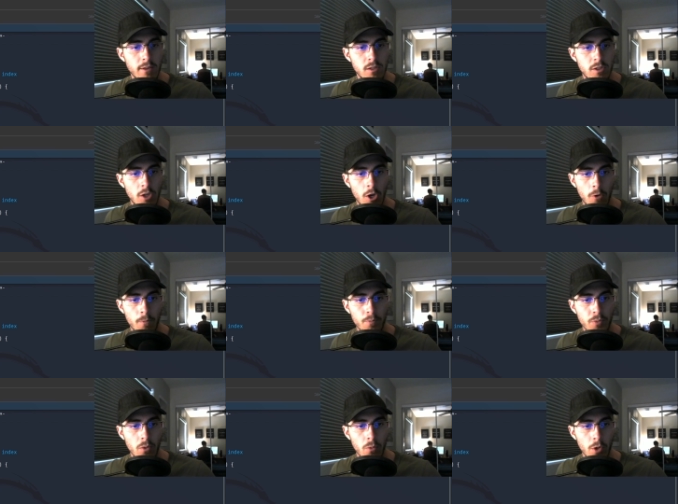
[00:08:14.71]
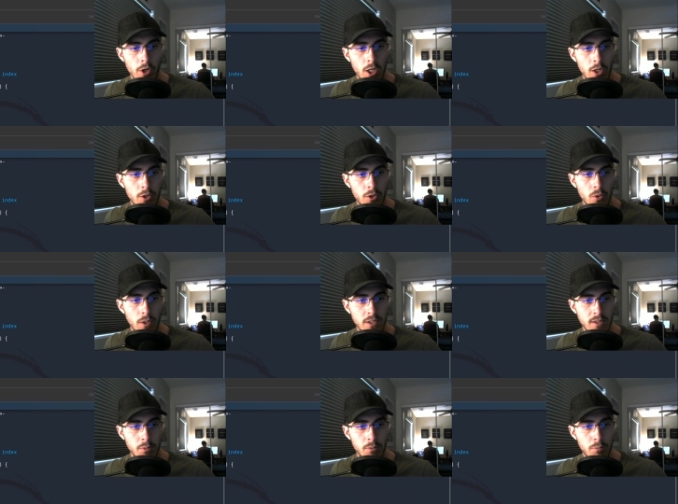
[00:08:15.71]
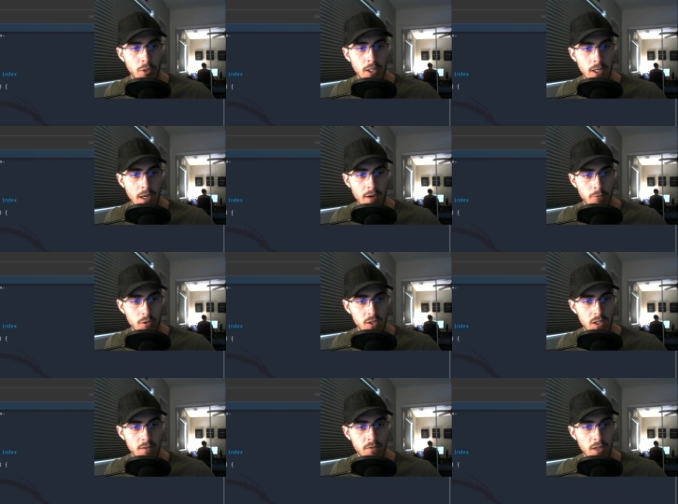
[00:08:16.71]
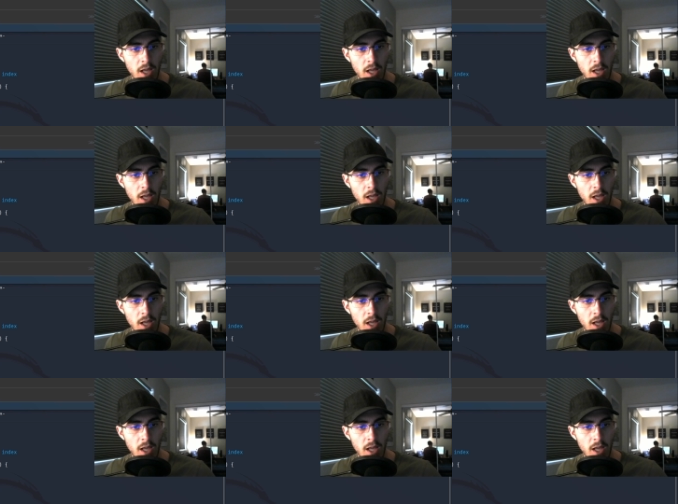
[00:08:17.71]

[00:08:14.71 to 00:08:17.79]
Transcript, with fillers: So we're gonna do a simple printf received